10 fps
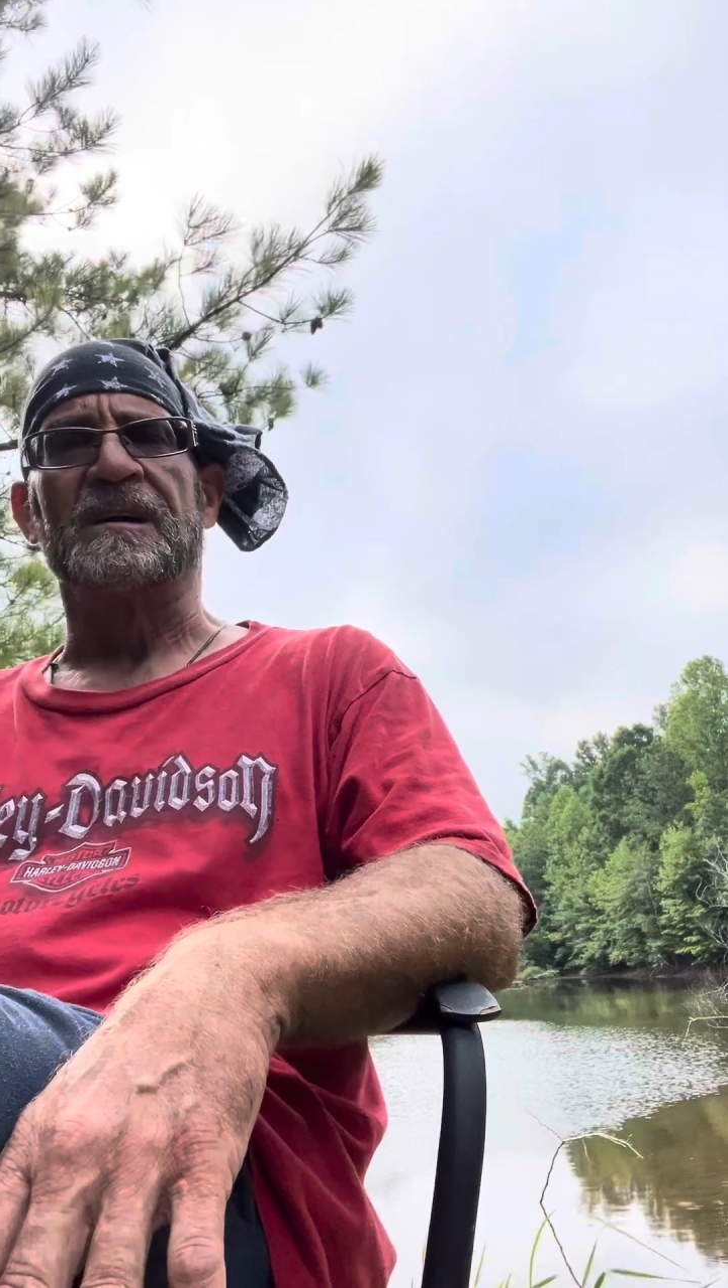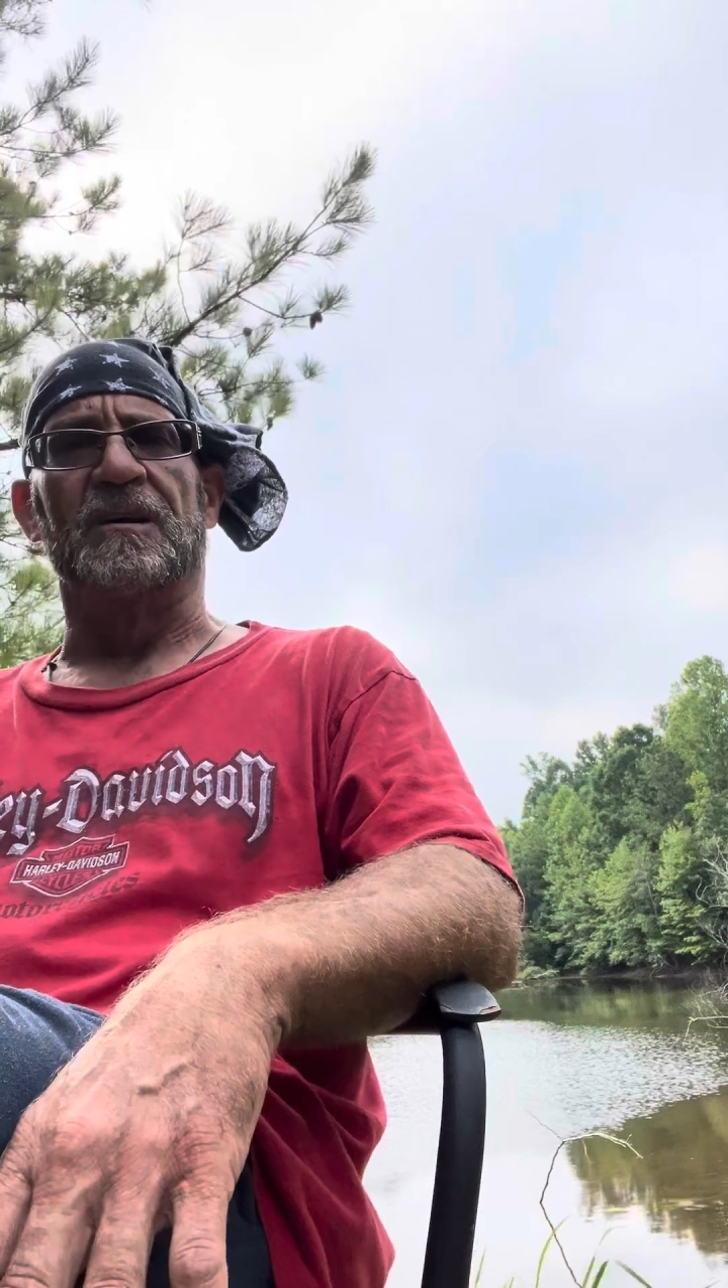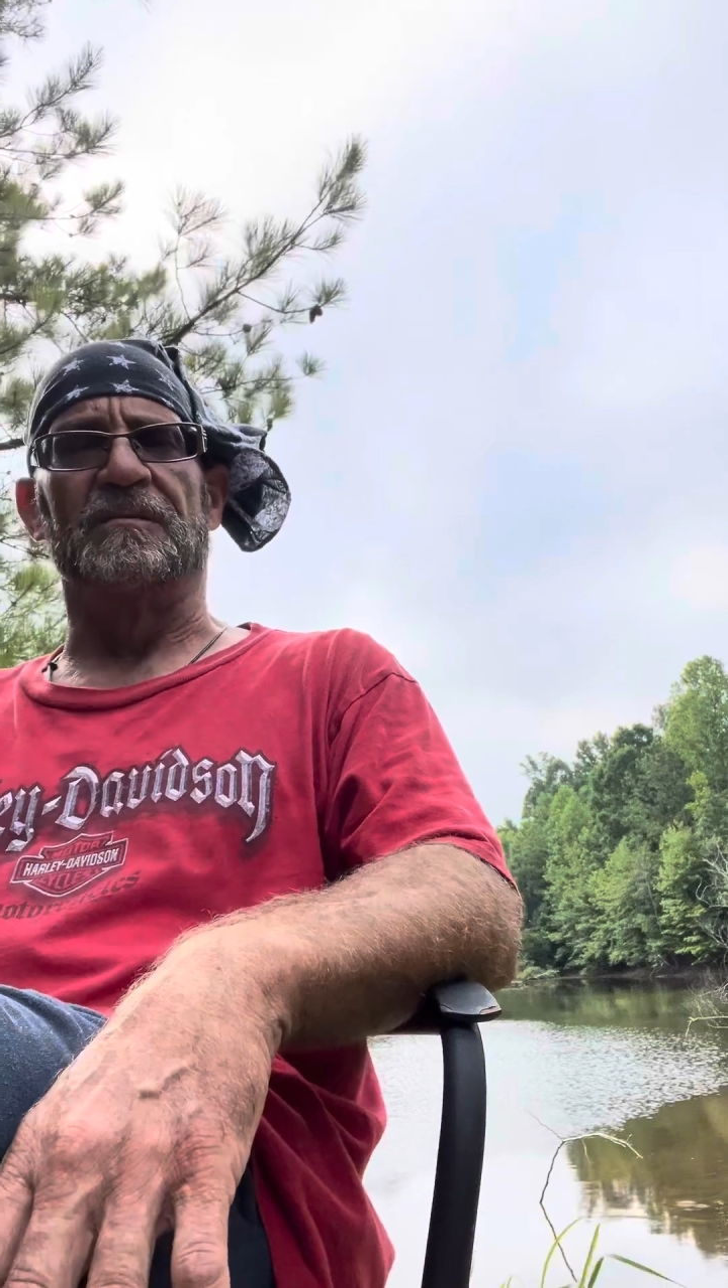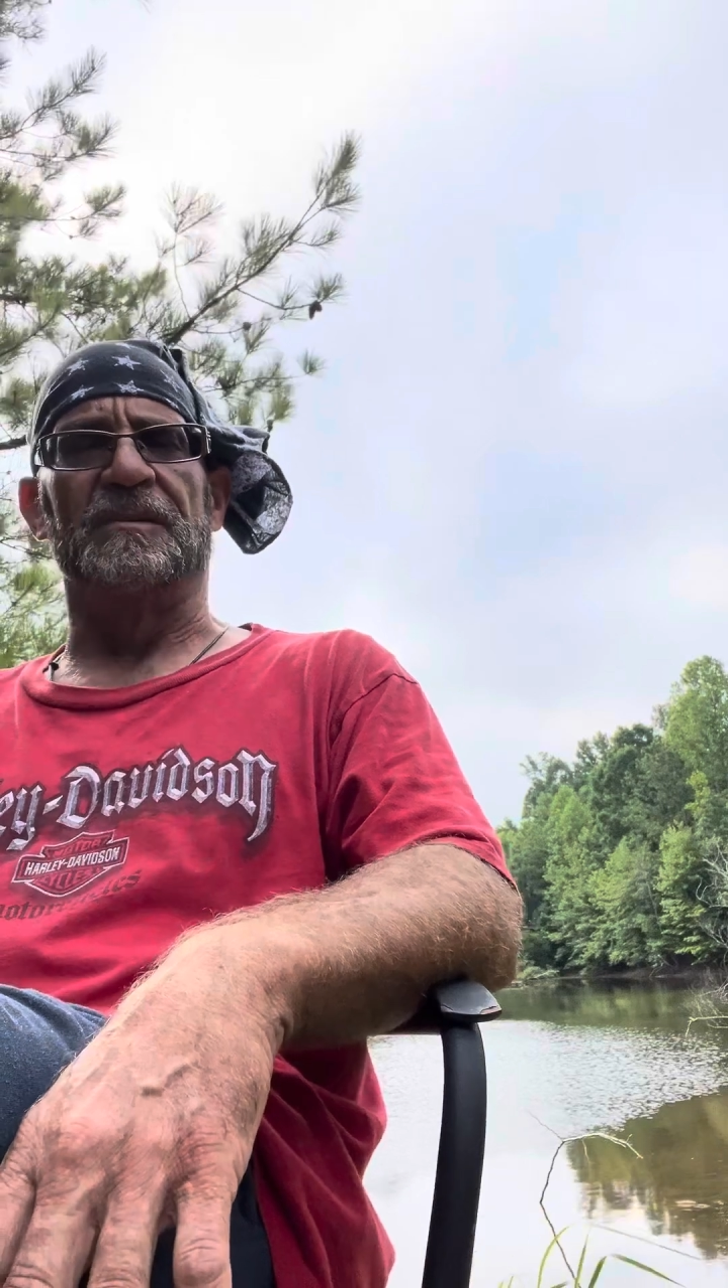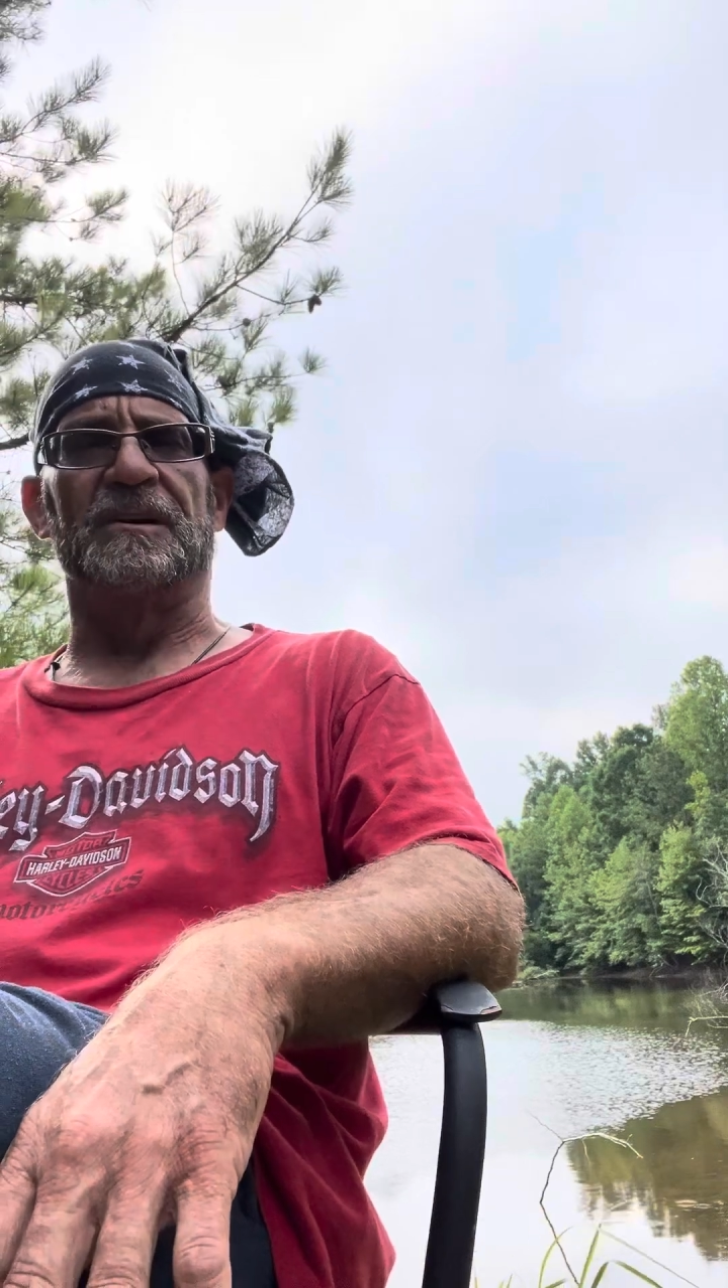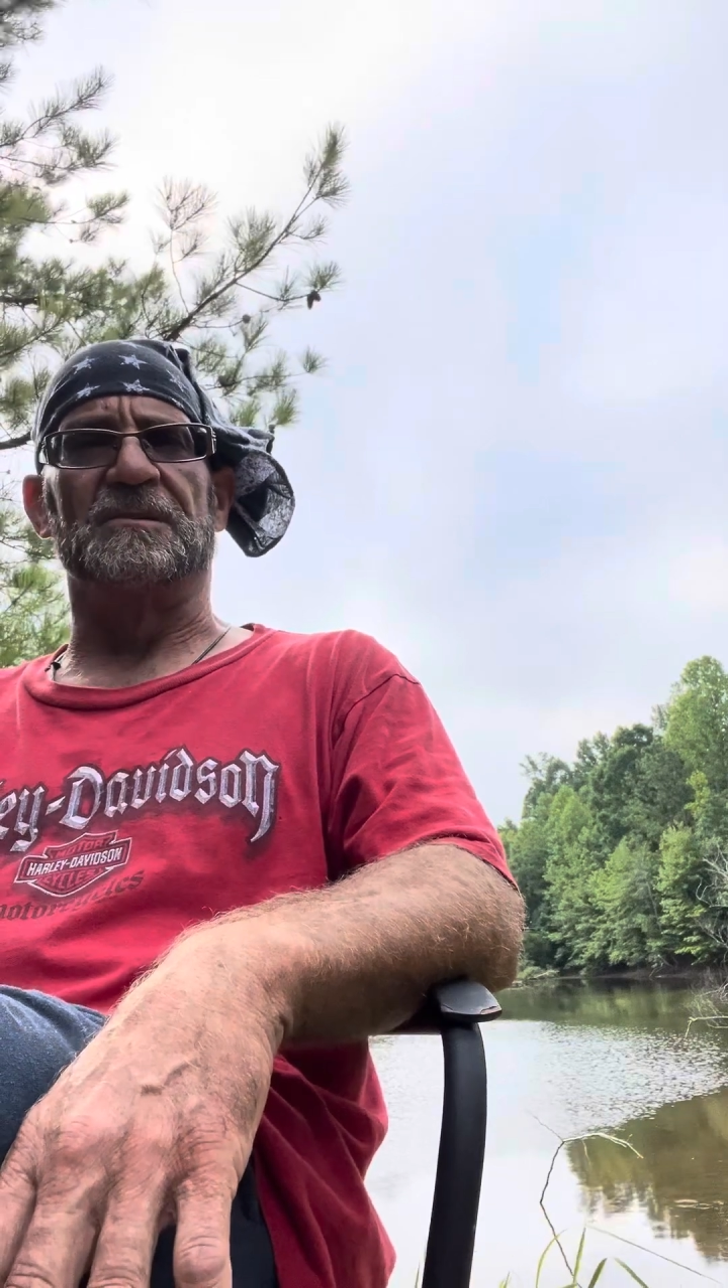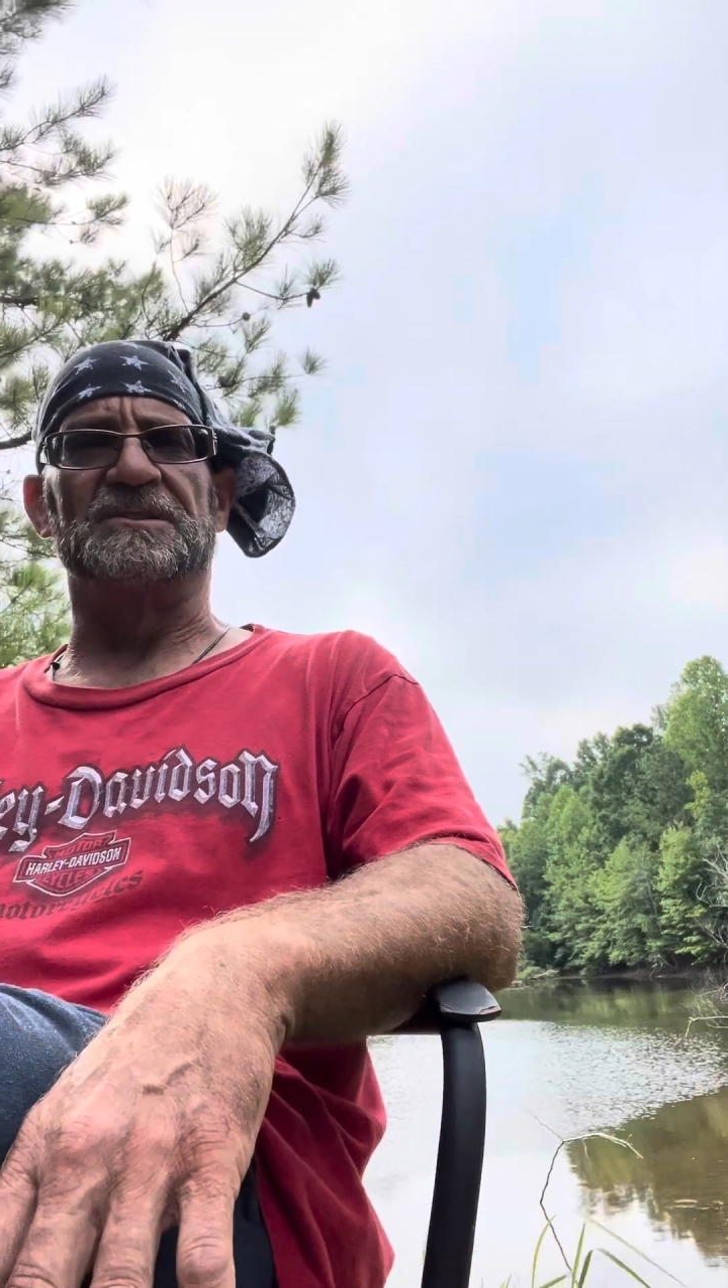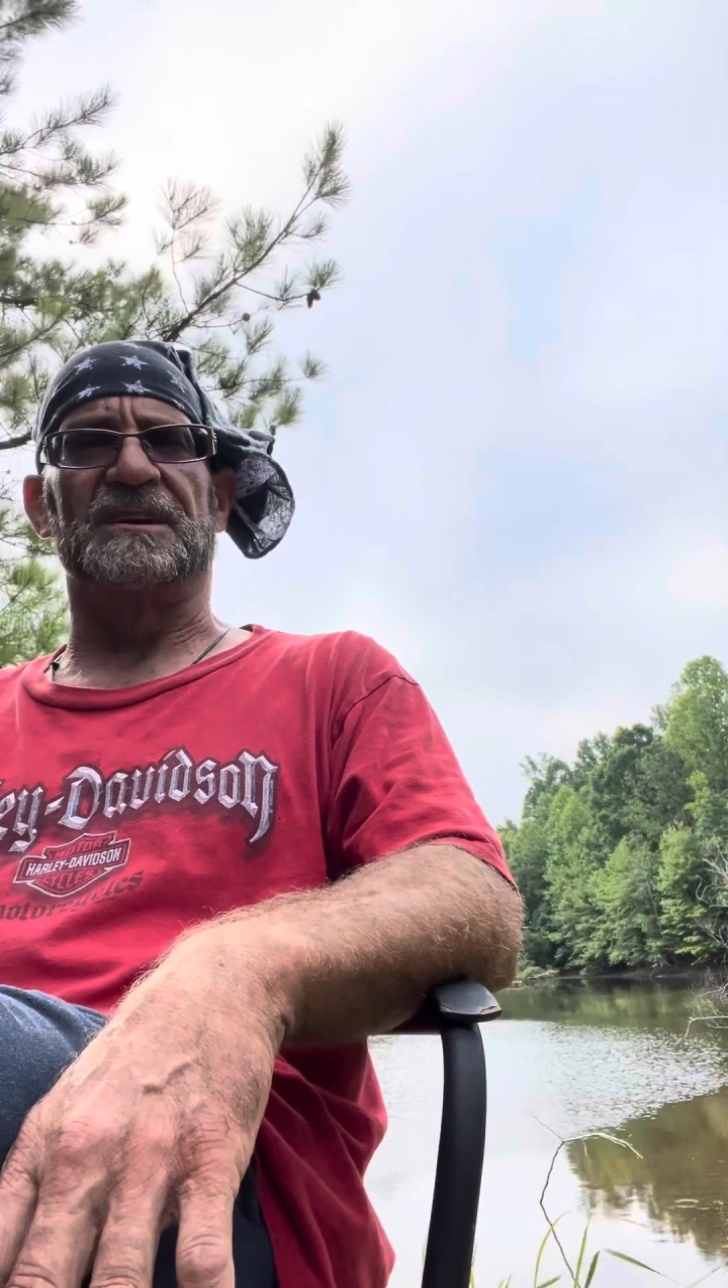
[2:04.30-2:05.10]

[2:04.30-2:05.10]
over those